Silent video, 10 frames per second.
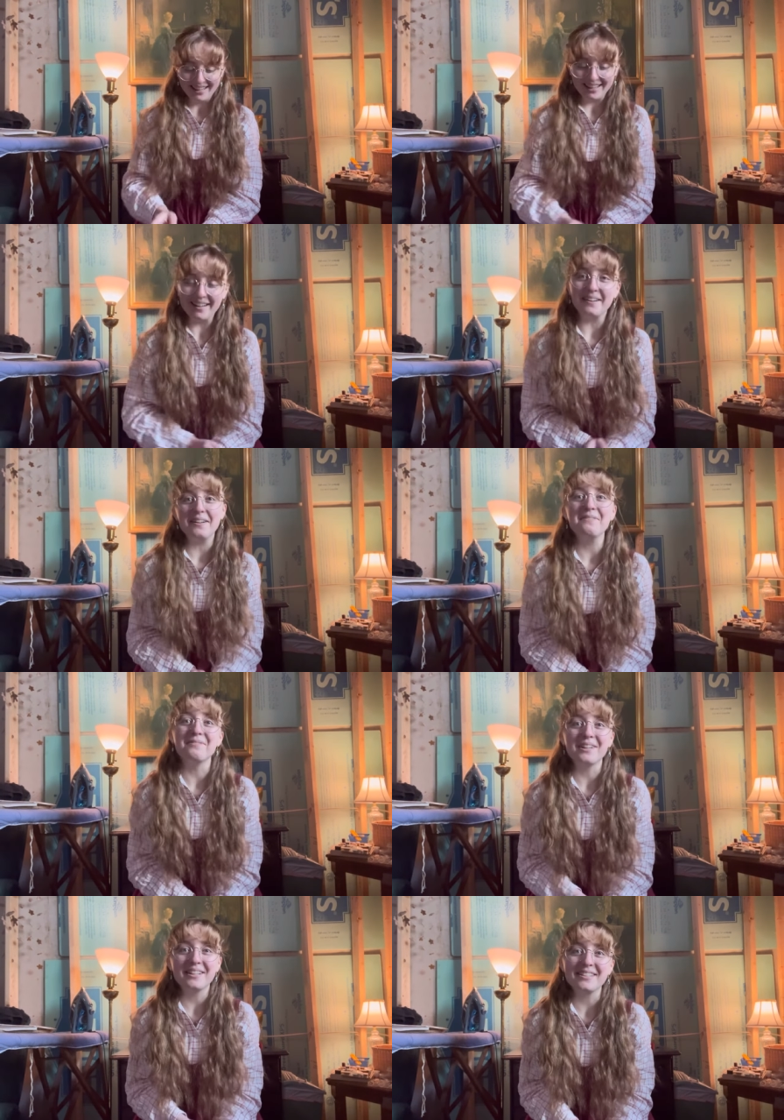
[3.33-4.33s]
Now, I'm
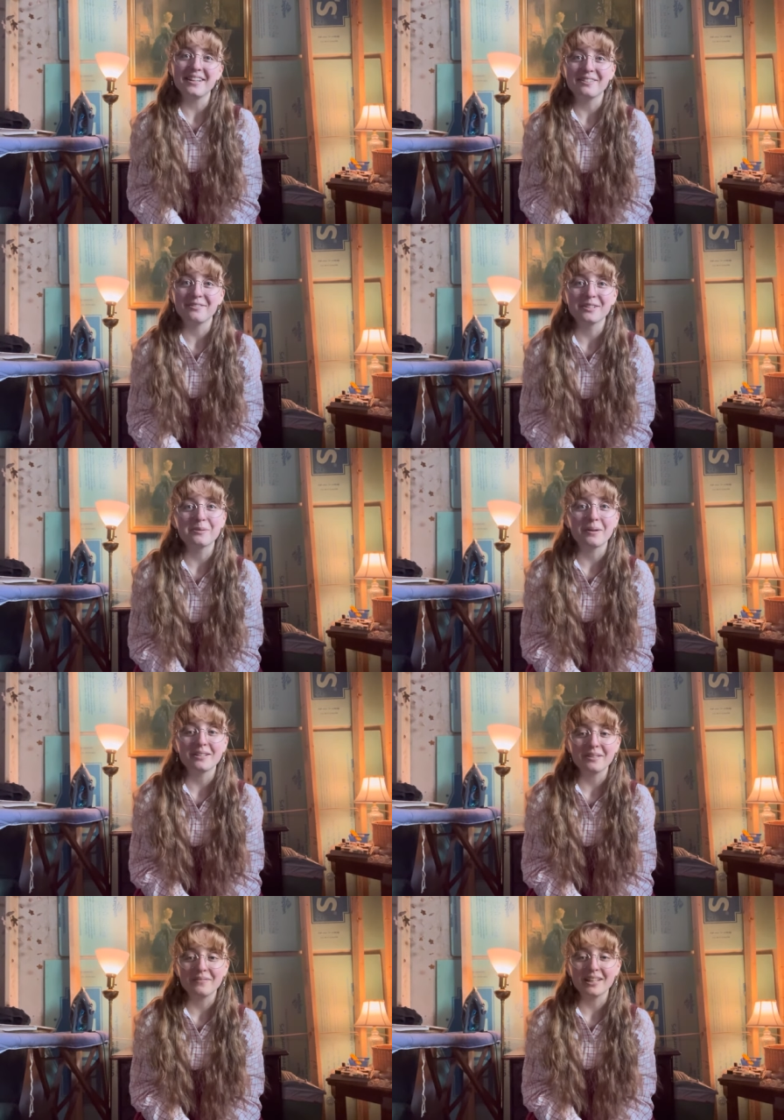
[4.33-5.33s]
very excited for this
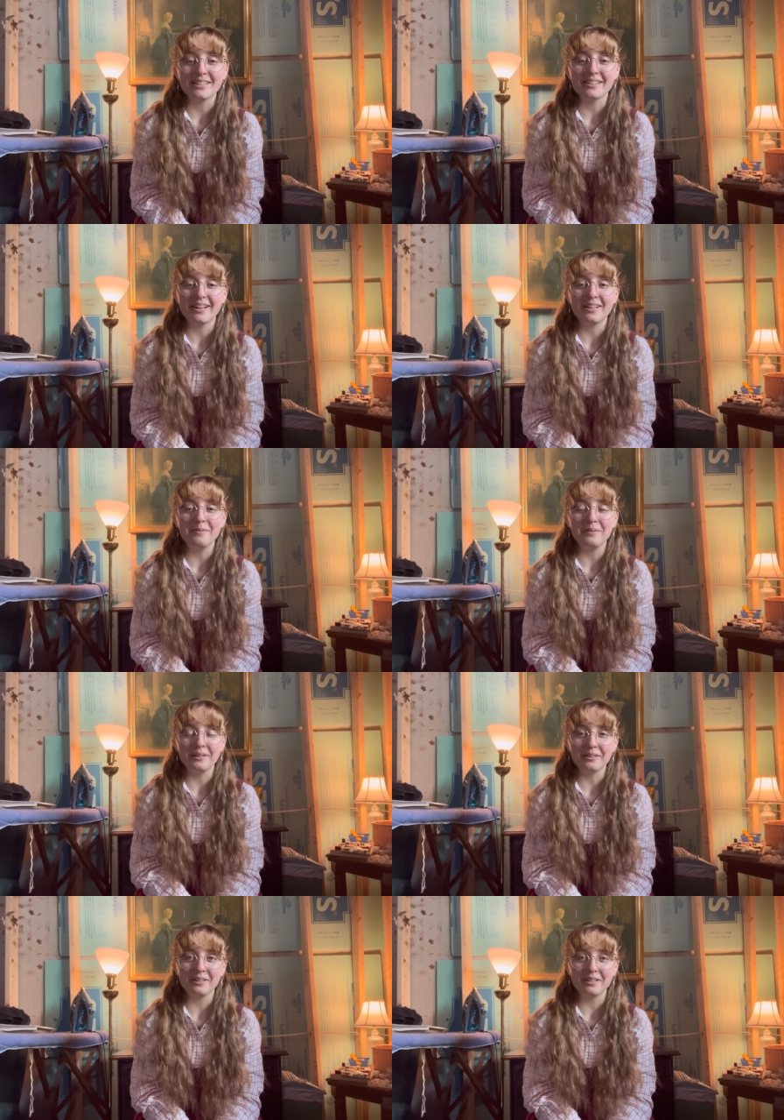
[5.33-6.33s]
project because I have been
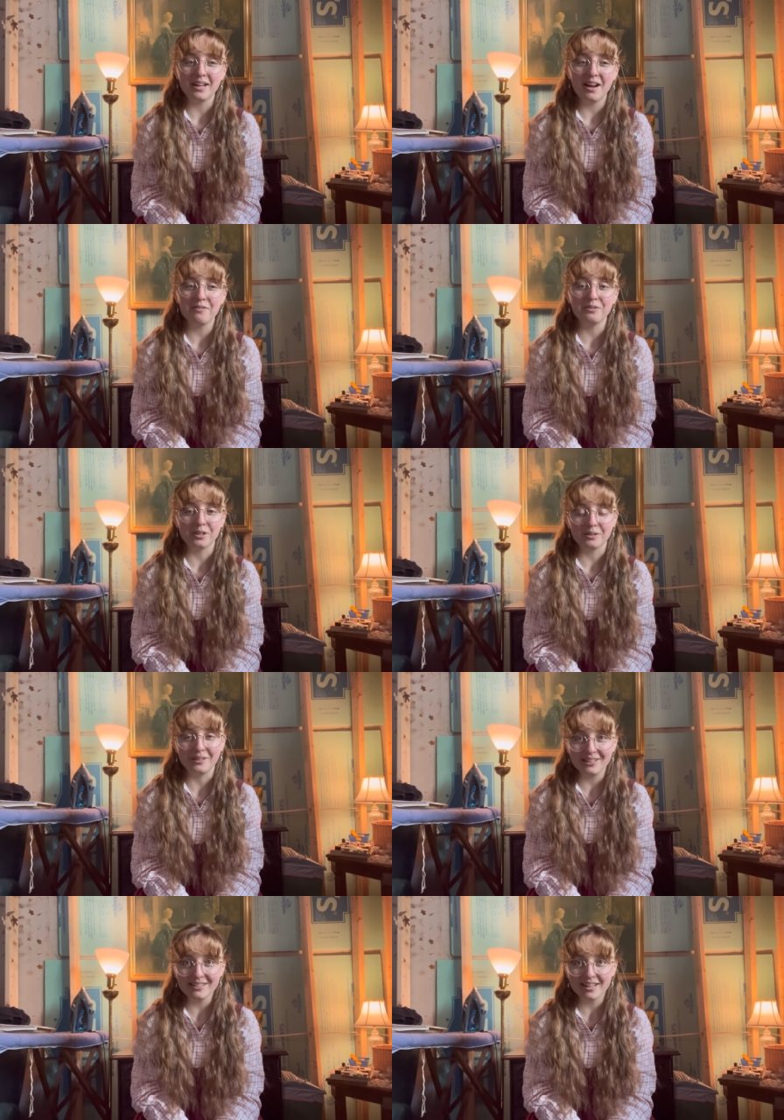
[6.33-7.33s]
looking for a
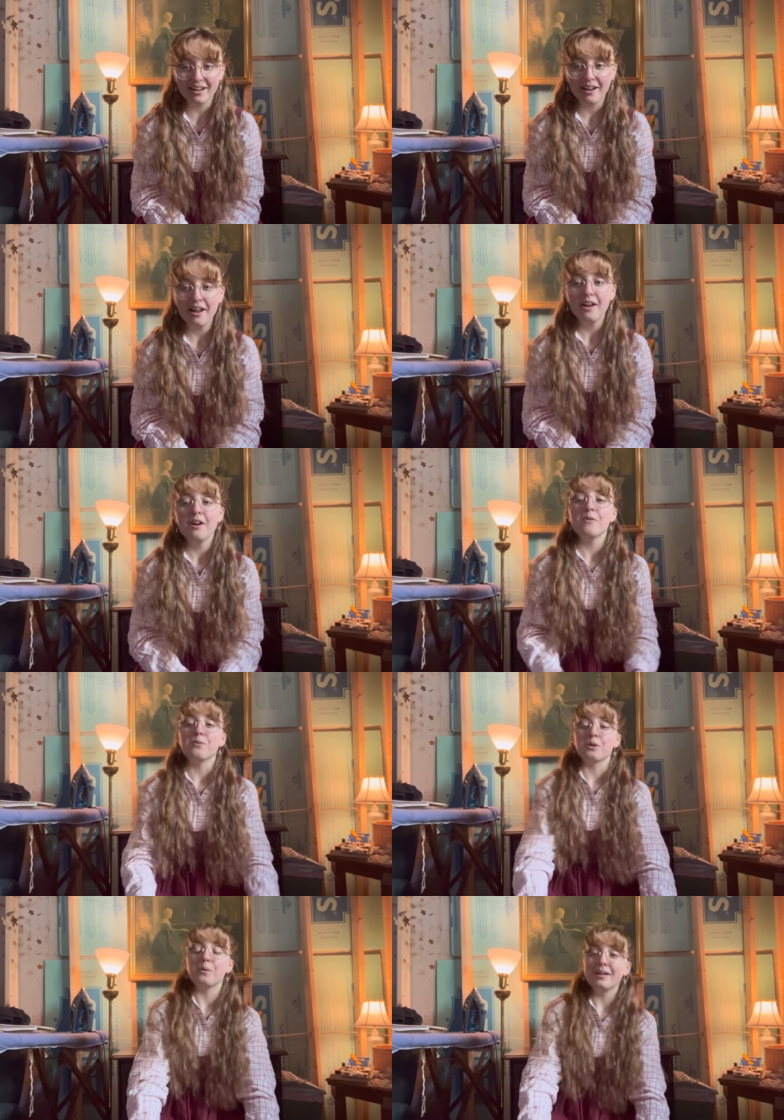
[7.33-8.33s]
quilt
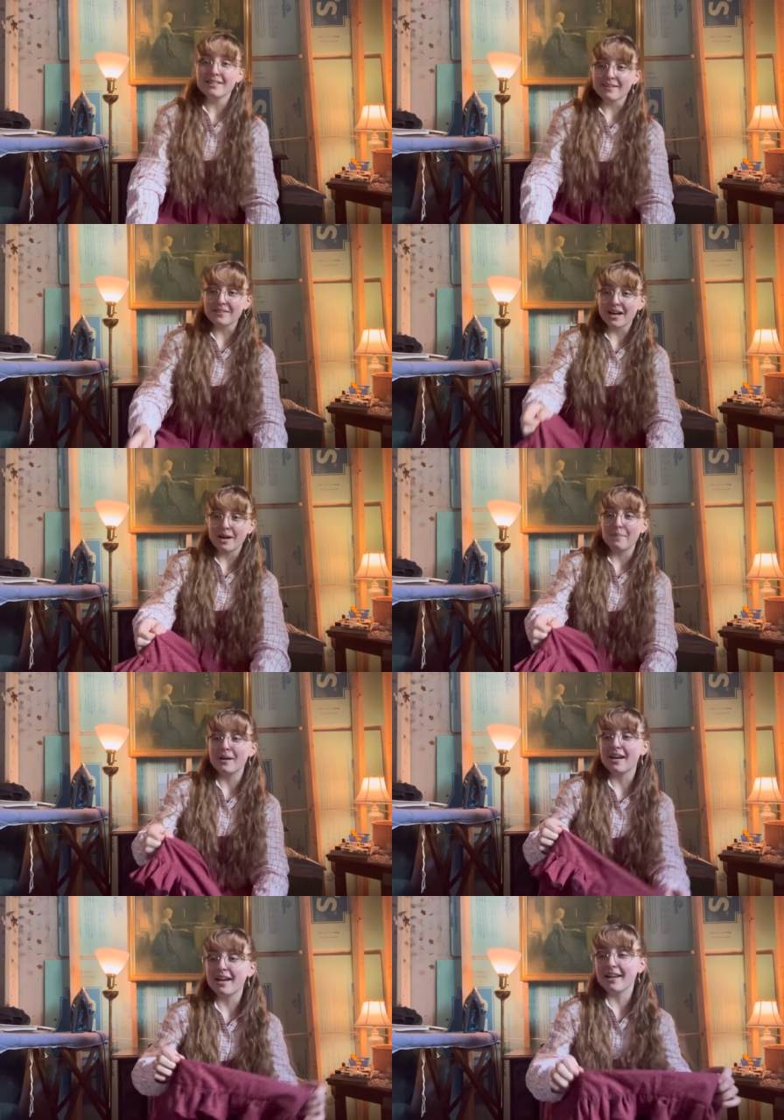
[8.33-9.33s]
for quite some time
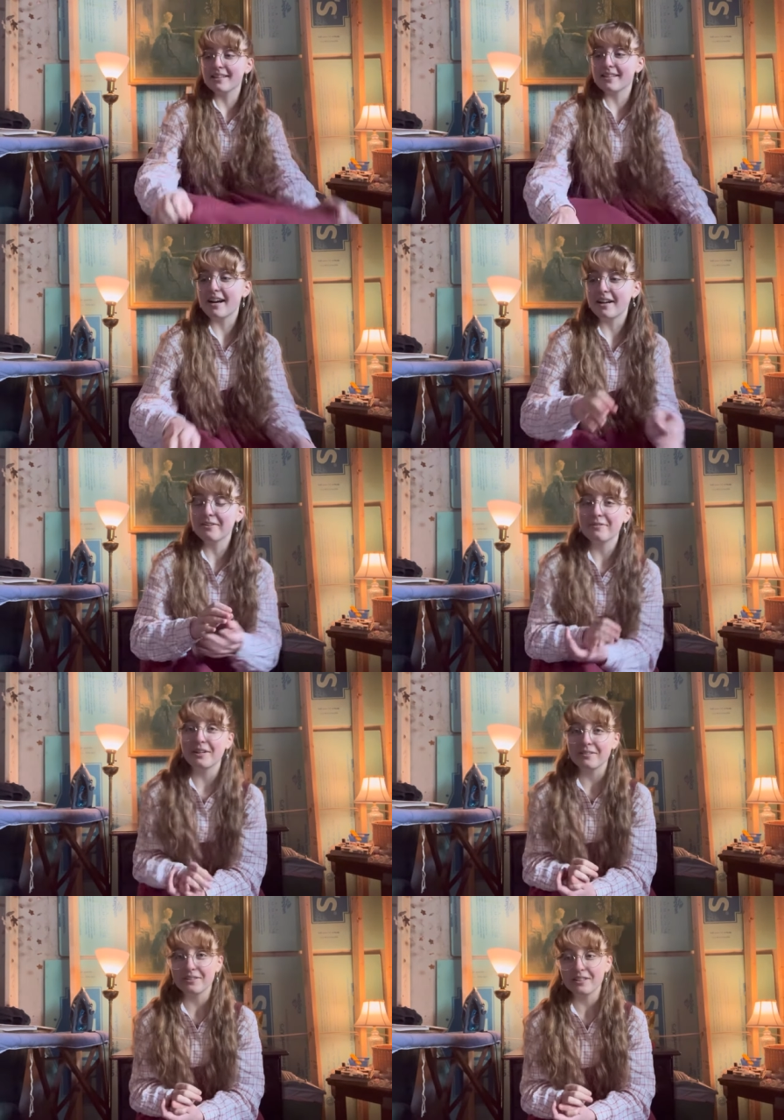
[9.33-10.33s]
and I
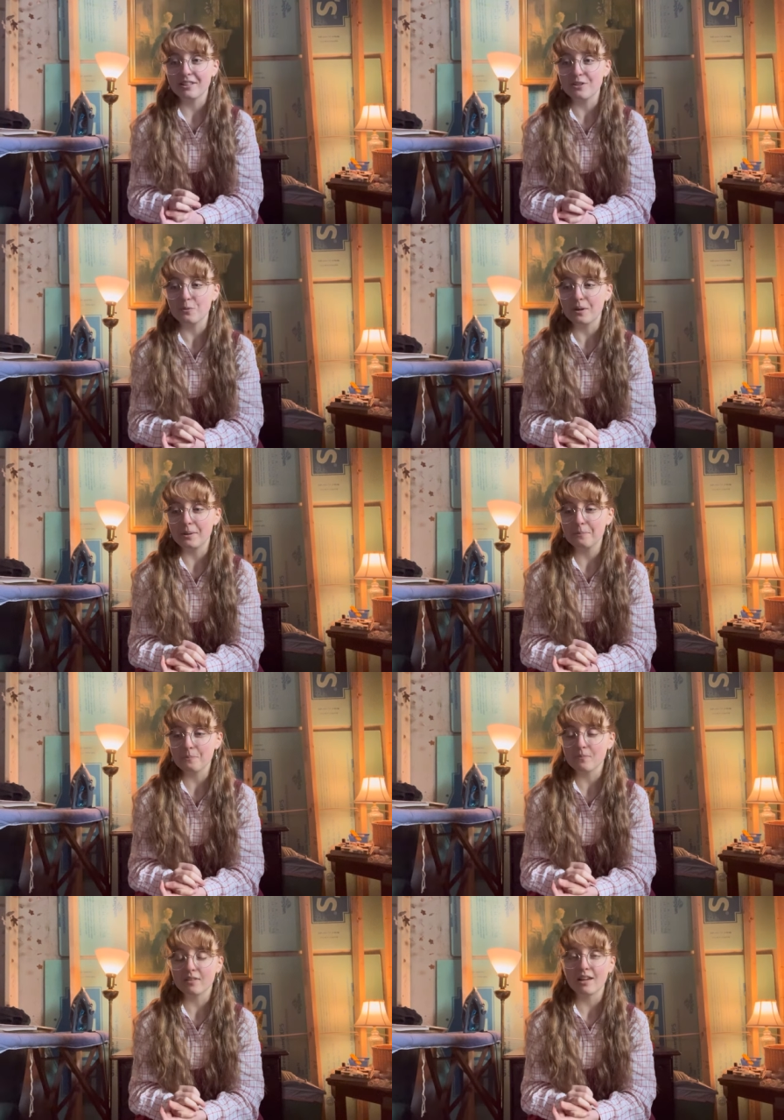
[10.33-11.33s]
found this one
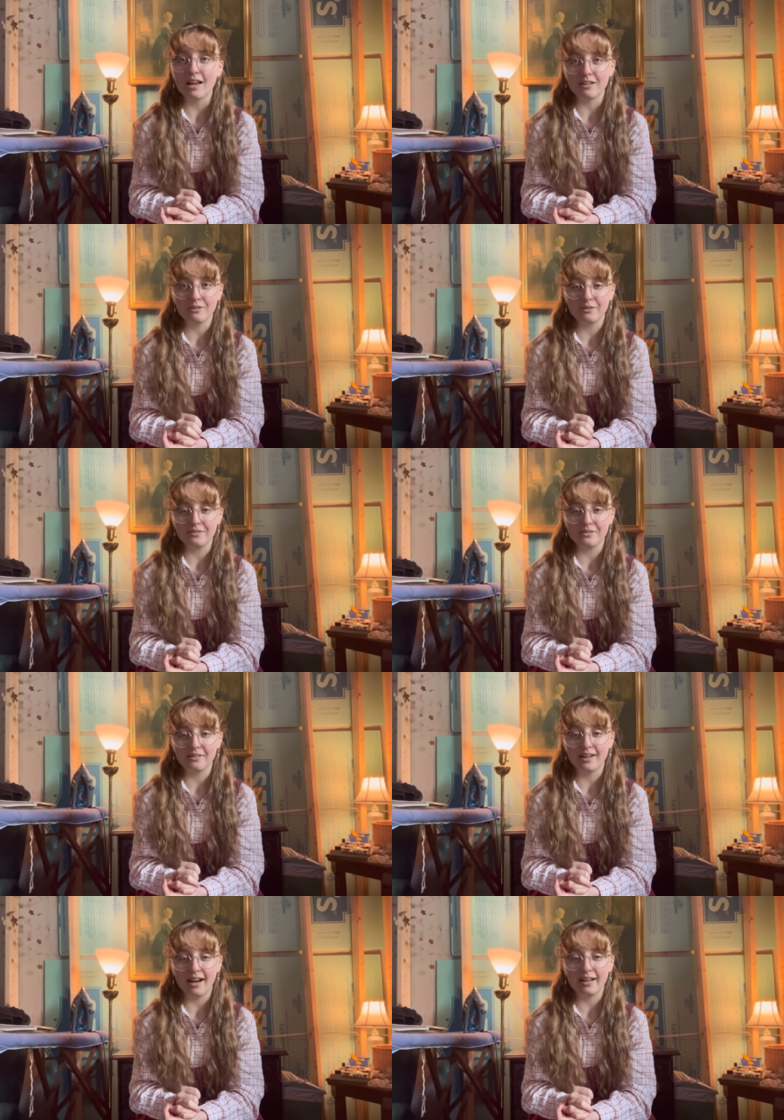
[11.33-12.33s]
at a thrift
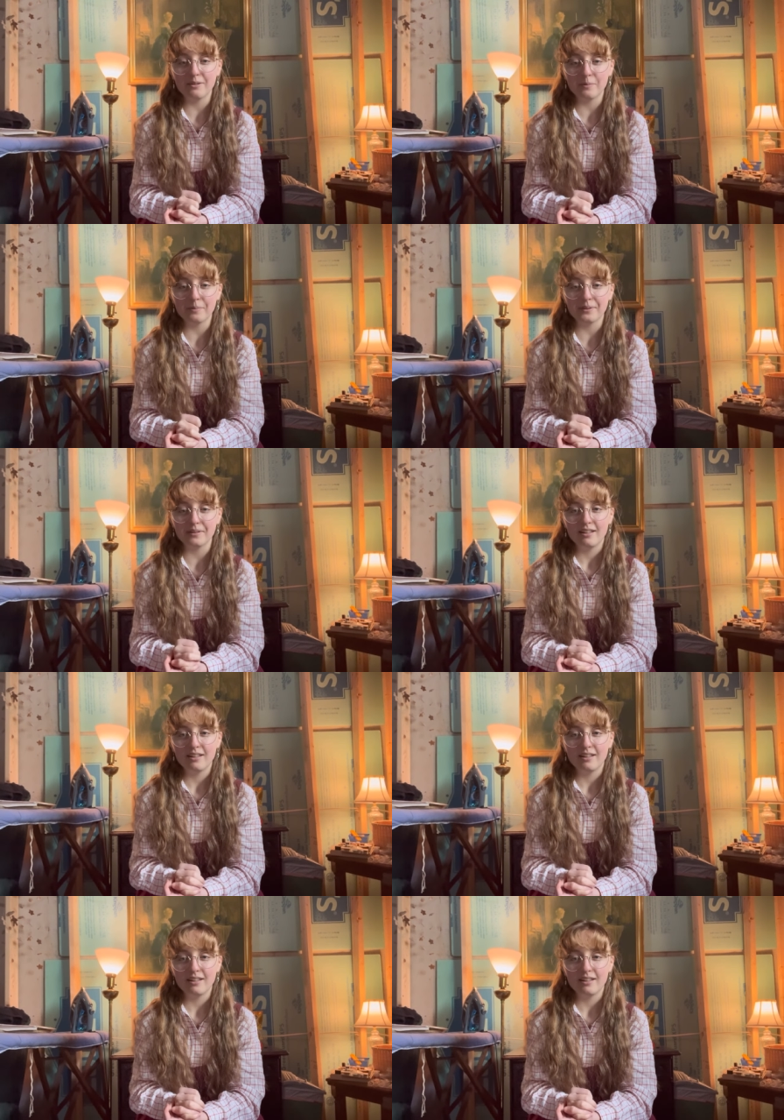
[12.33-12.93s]
store. I can't remember.